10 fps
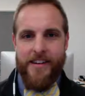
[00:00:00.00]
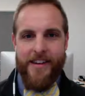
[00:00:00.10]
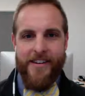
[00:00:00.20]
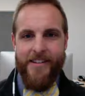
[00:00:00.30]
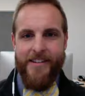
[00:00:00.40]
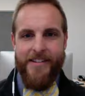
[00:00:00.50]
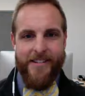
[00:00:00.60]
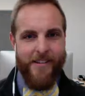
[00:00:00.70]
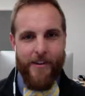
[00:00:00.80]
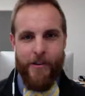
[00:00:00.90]
It's
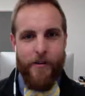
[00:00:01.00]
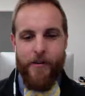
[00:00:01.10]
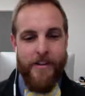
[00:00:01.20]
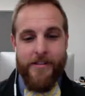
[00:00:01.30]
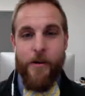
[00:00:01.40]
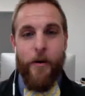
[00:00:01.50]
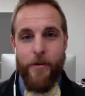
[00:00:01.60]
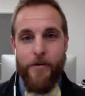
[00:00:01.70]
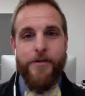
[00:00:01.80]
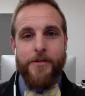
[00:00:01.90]
an
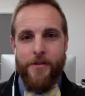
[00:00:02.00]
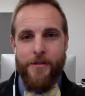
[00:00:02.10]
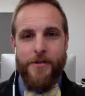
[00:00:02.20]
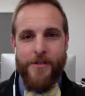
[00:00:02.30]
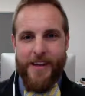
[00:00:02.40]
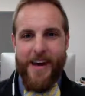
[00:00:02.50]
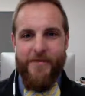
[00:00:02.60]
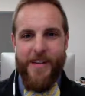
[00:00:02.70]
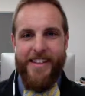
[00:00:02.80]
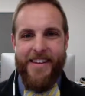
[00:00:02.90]
old school kind of
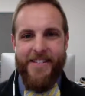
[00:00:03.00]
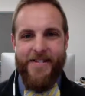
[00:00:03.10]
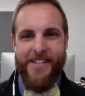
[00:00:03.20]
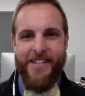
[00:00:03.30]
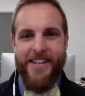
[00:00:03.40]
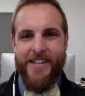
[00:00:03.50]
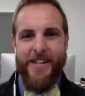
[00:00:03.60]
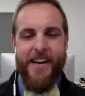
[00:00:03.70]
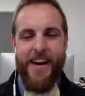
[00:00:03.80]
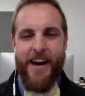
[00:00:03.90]
method of discussion,
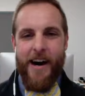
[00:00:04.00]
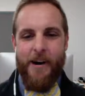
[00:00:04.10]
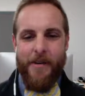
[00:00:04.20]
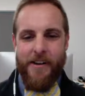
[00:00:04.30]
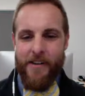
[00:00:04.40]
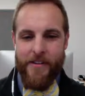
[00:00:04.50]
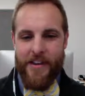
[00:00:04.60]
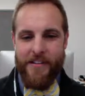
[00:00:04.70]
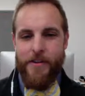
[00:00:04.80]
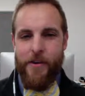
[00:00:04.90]
but
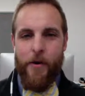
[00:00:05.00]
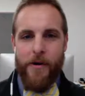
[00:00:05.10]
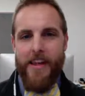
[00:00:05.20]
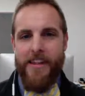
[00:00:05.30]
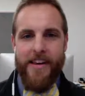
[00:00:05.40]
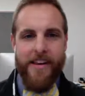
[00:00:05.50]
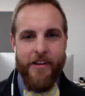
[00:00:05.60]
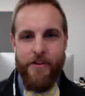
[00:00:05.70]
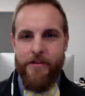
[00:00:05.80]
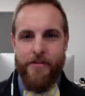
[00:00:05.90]
unless you're holding that thing,
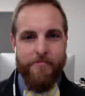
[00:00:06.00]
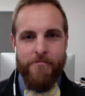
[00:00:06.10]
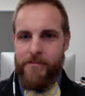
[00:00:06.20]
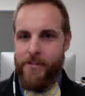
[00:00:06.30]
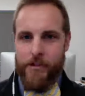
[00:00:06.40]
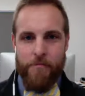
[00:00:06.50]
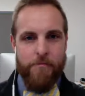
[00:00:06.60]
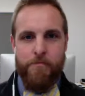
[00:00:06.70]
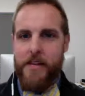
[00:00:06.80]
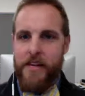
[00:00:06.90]
you're just
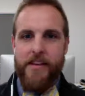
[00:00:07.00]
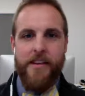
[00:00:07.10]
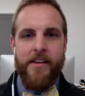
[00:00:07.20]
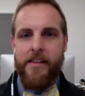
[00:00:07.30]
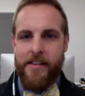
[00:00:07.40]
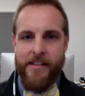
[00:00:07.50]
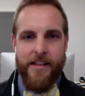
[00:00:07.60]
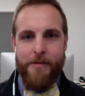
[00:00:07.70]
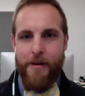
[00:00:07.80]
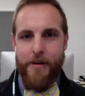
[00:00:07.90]
being in a
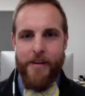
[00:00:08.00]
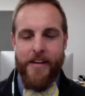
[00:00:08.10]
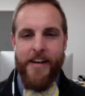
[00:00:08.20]
listening mode,